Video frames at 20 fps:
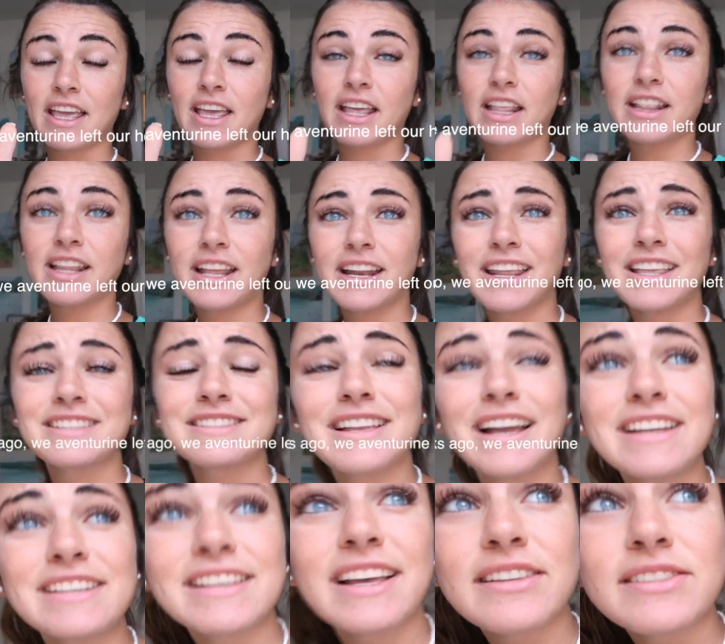And then it's
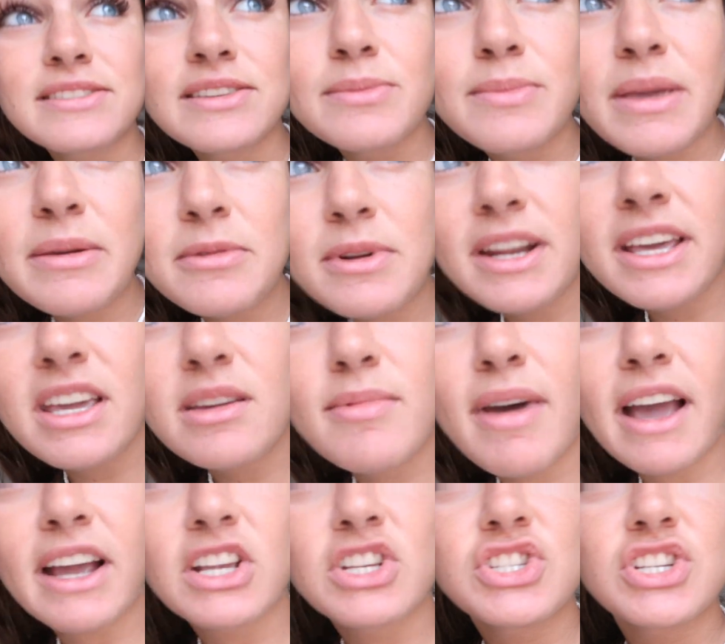nice out, so maybe when I get
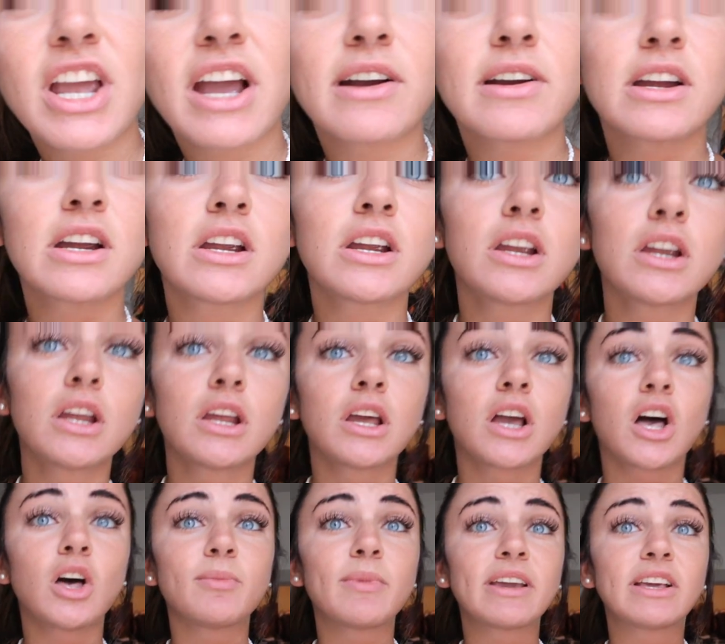back and shower,
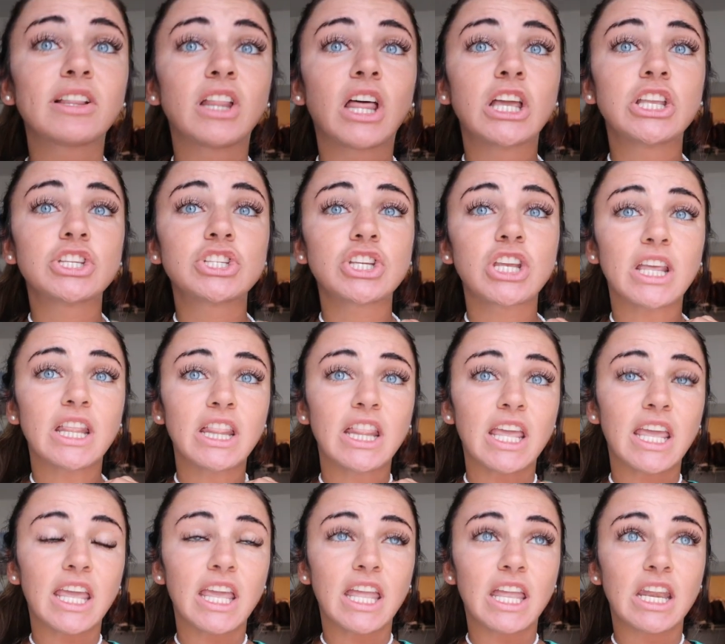I'll make lunch and
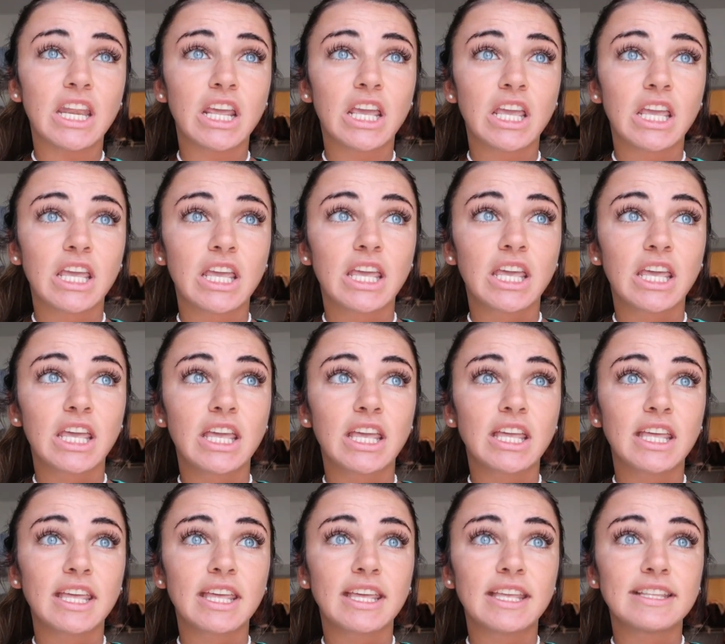then
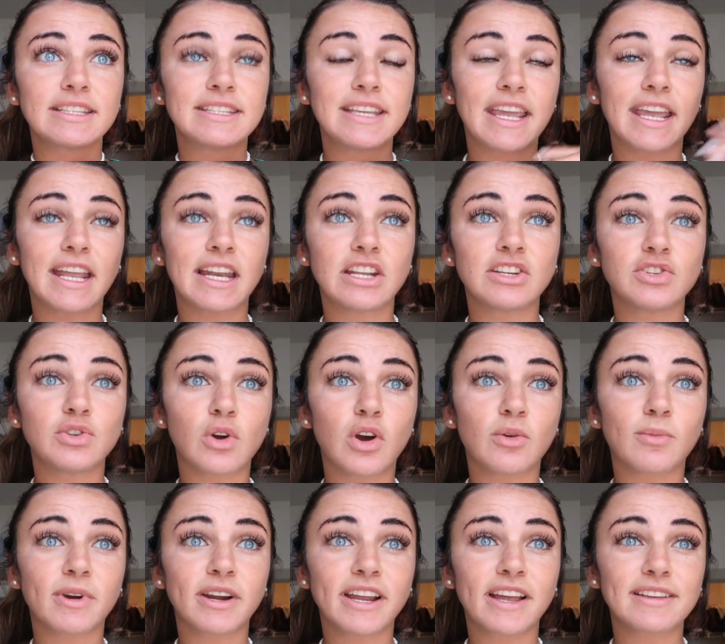tan and do
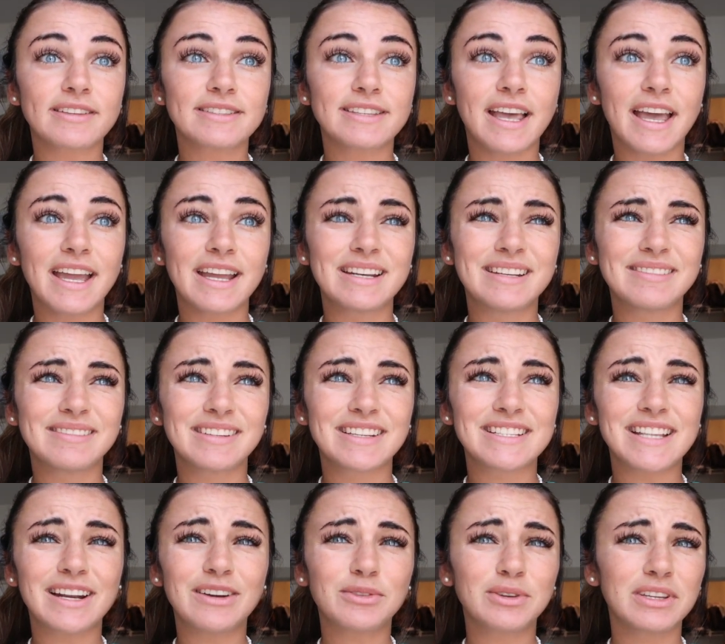homework outside,
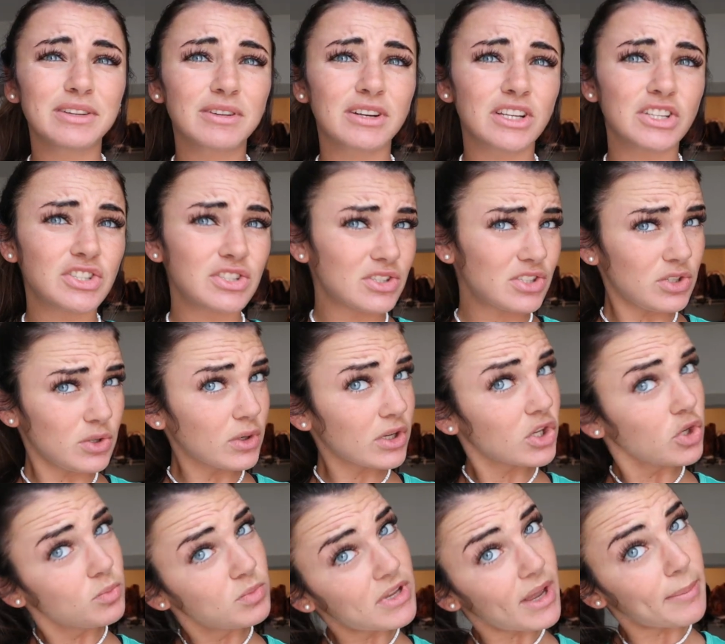because I don't really want to do it
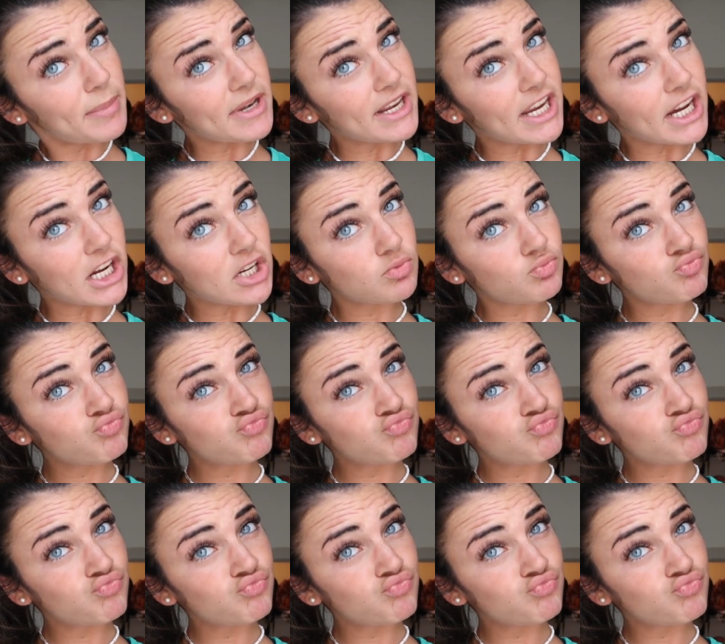cooped up in here.